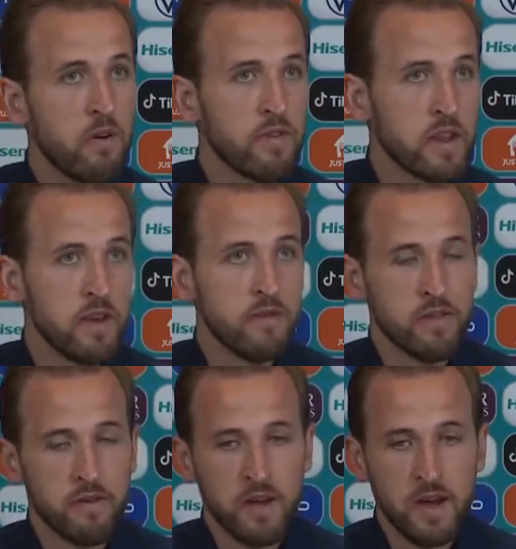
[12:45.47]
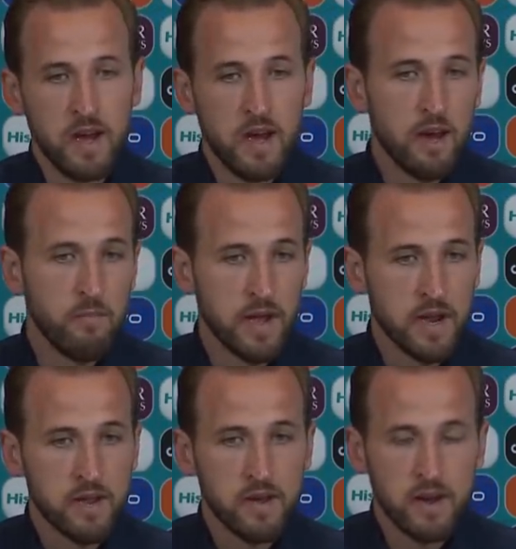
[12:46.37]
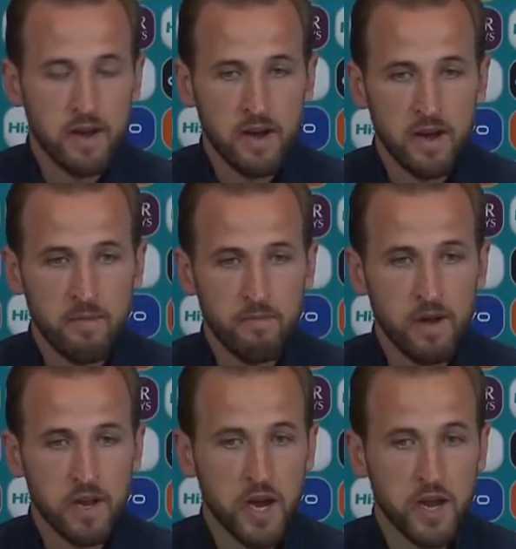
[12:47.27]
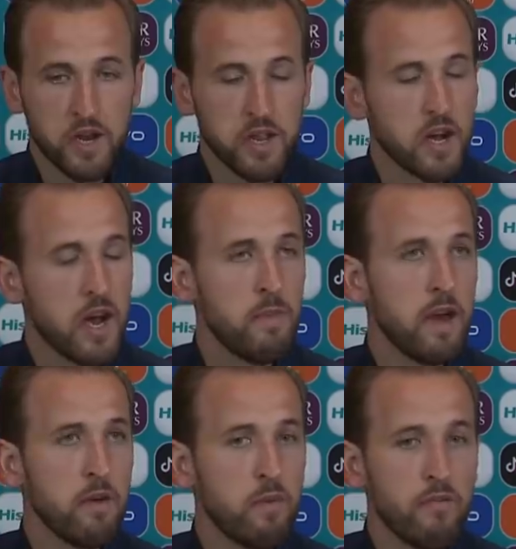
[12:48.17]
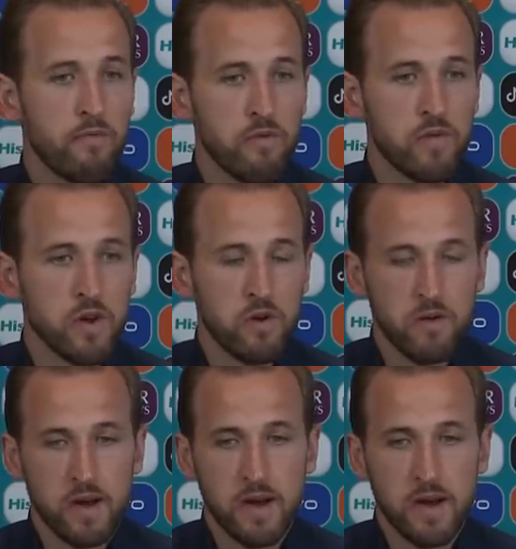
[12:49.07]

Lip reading: Obviously, it was a big challenging time that he went through. So.